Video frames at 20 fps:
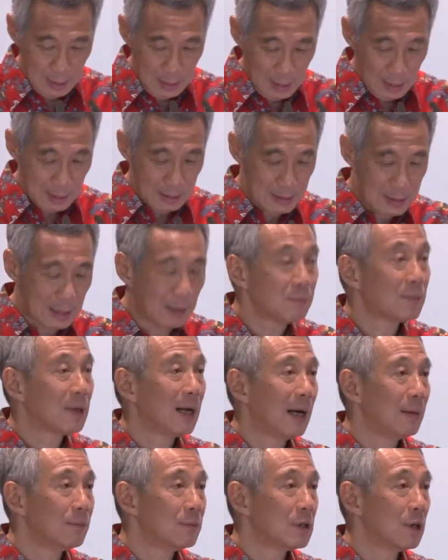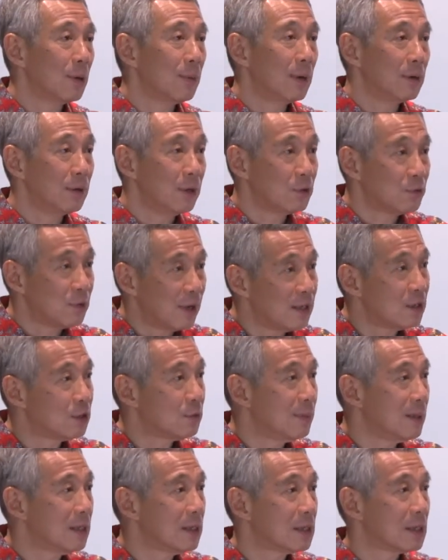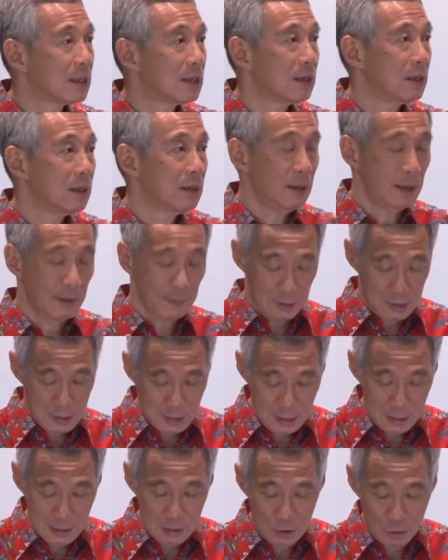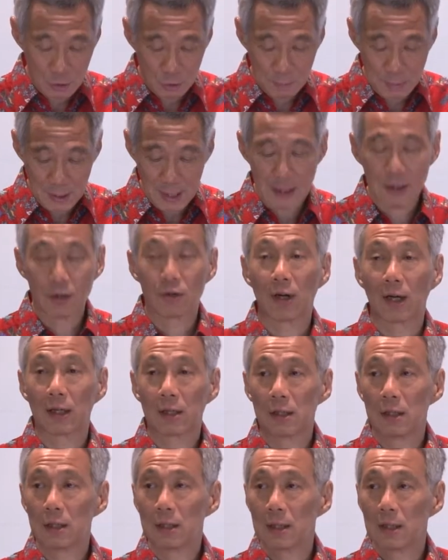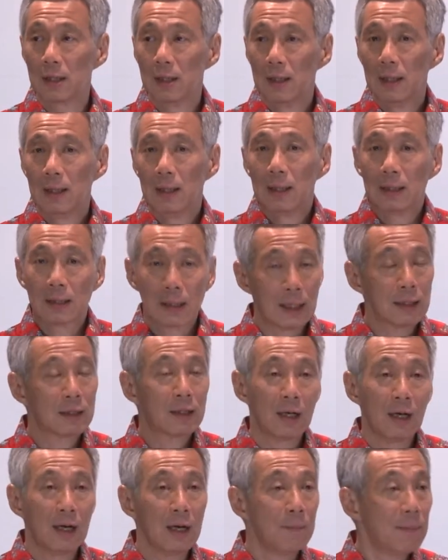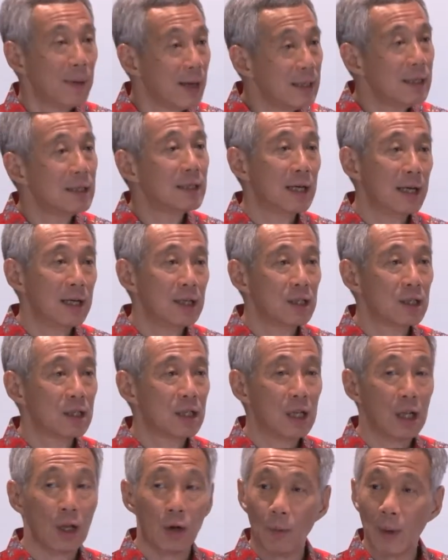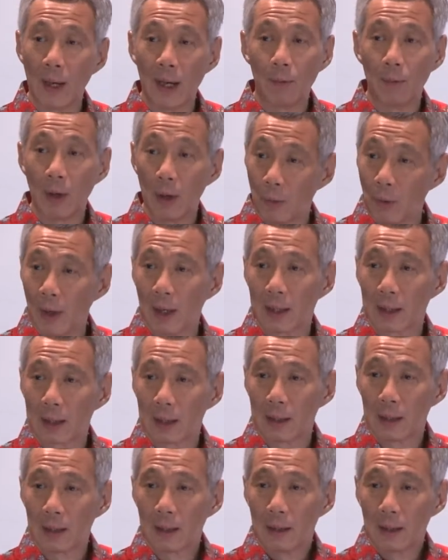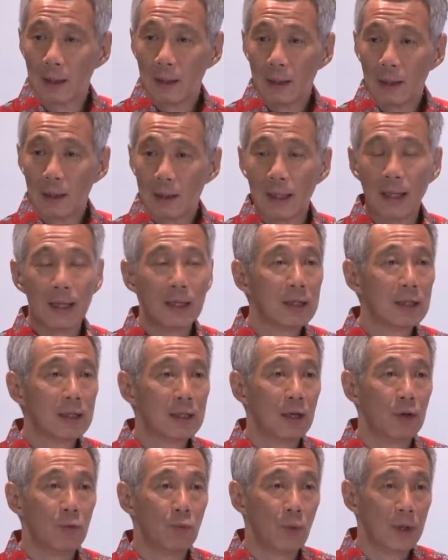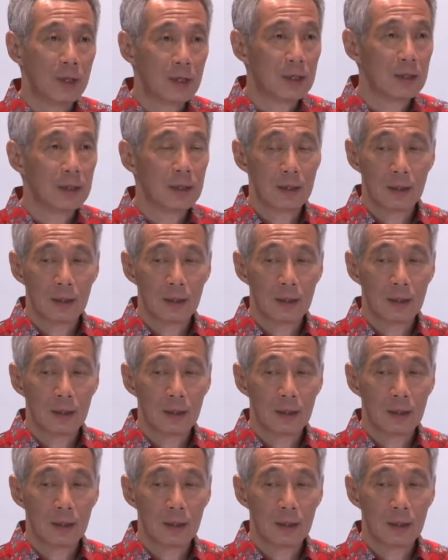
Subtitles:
And sometimes there were retrenchments, there were changes to pay structures, certainly many changes in the way we worked, changes in which